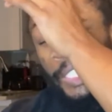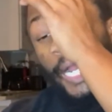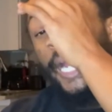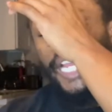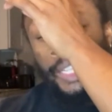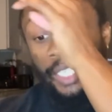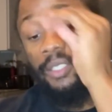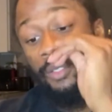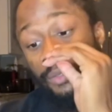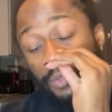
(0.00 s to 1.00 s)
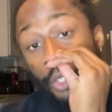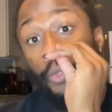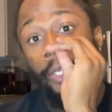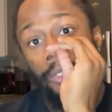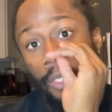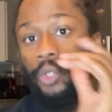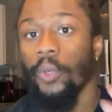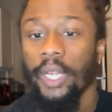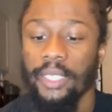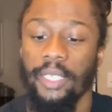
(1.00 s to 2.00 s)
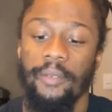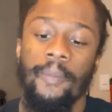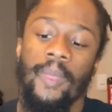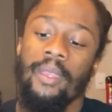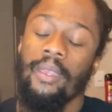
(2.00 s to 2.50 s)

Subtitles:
I got these in 2 years ago, 2019.